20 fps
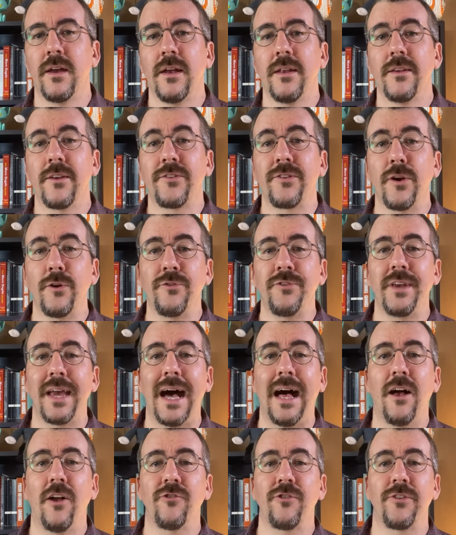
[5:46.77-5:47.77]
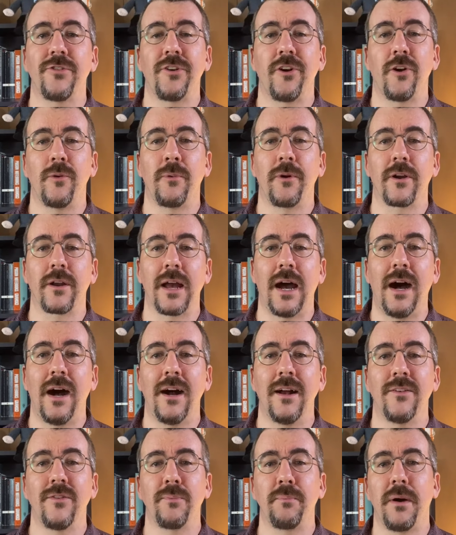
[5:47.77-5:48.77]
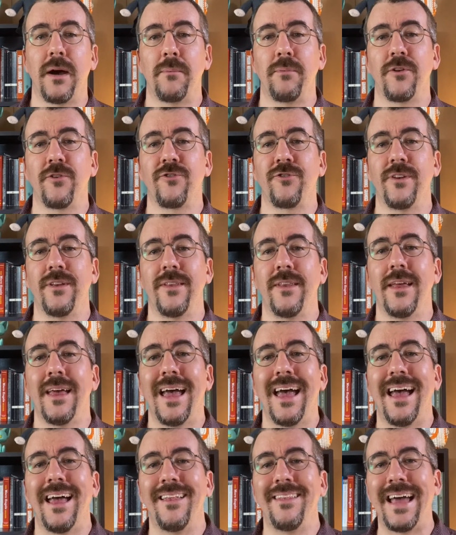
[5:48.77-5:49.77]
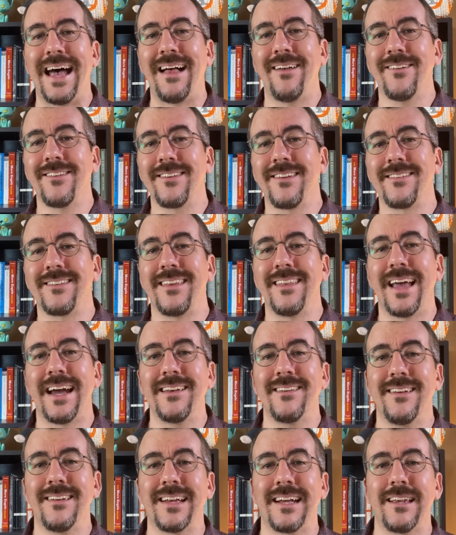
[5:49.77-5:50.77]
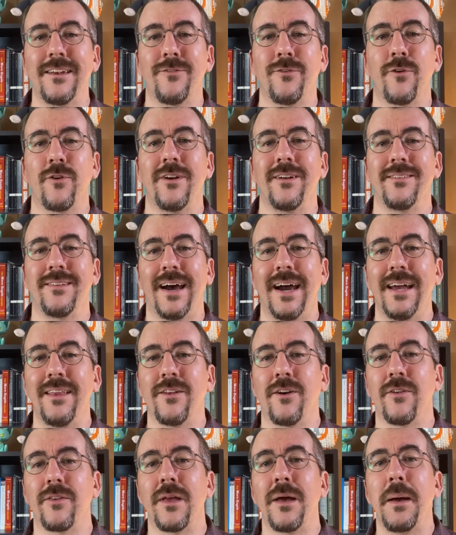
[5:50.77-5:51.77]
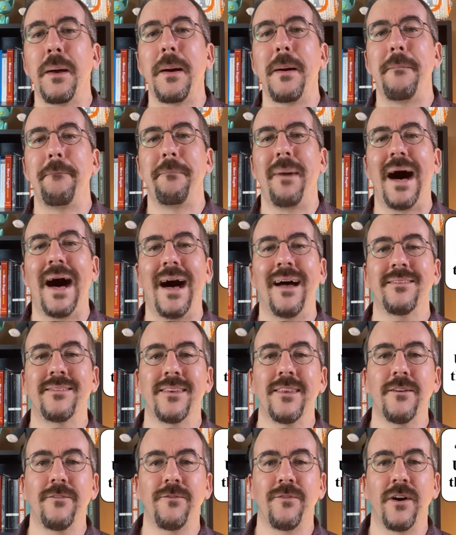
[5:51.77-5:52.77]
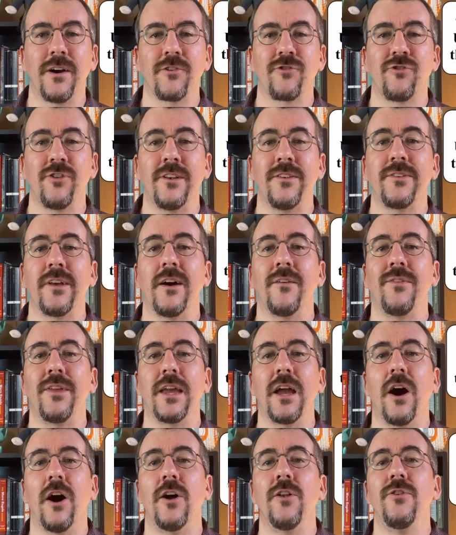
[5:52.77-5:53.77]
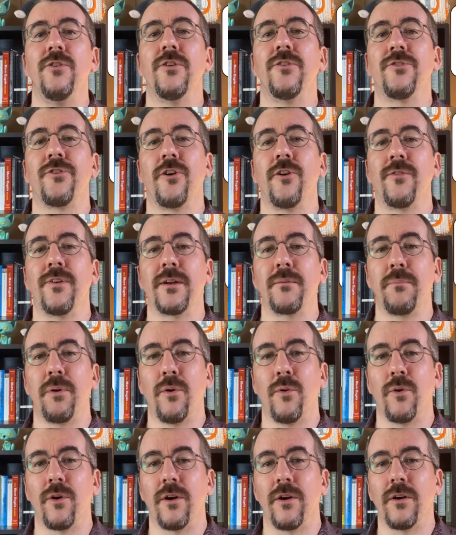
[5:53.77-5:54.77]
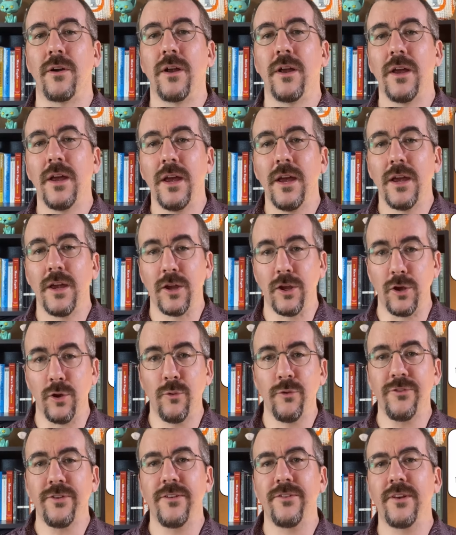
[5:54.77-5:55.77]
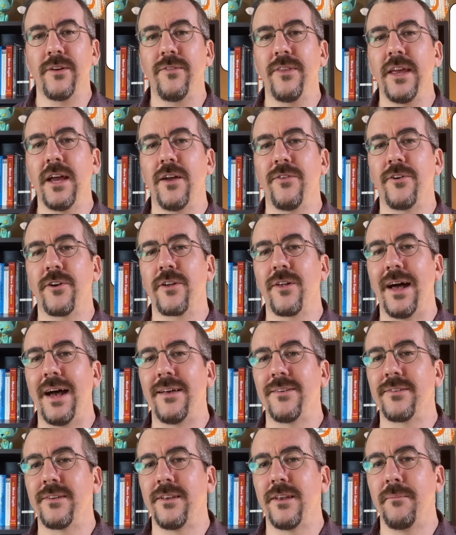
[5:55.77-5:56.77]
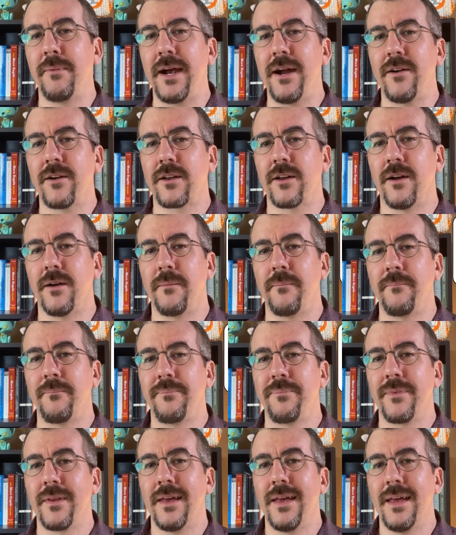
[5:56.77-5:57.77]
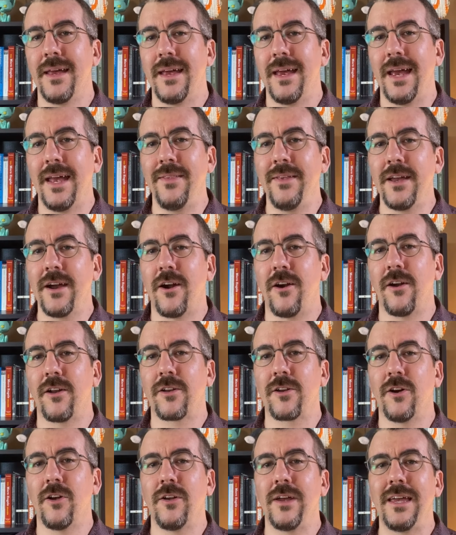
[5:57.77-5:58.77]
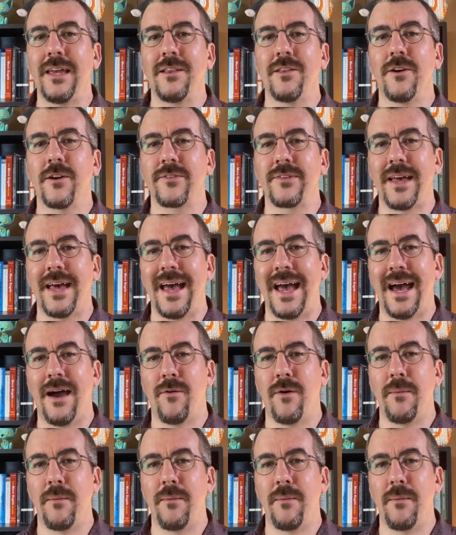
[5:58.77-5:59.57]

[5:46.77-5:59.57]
The sociologist Herbert Gans published an analysis in 1994 entitled Positive Functions of the Undeserving Poor, Uses of the Underclass in America. In the article, he looks at how